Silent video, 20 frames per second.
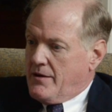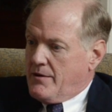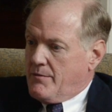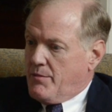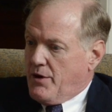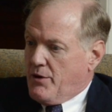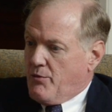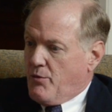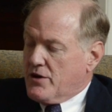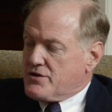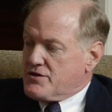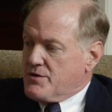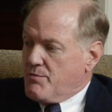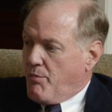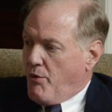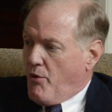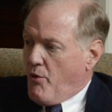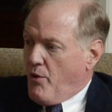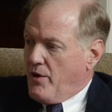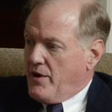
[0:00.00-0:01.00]
But what's
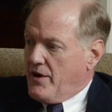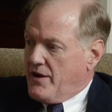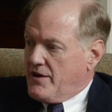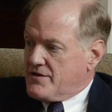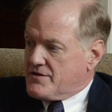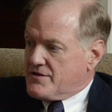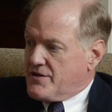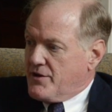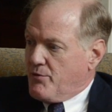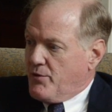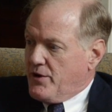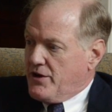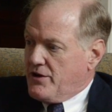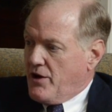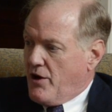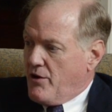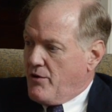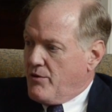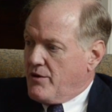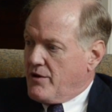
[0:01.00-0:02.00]
important is that we
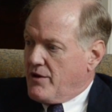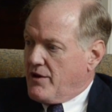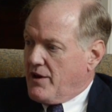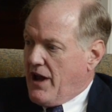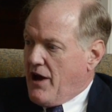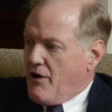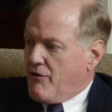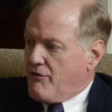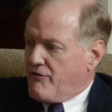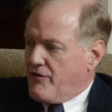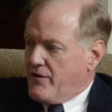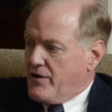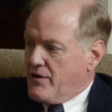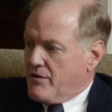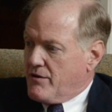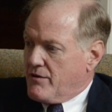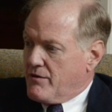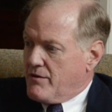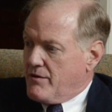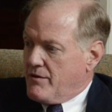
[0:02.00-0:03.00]
don't allow
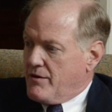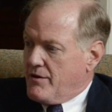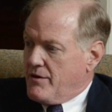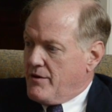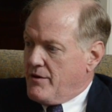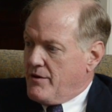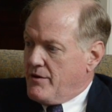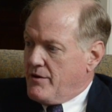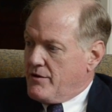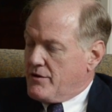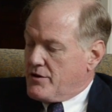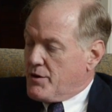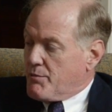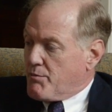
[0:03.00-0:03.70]
fear to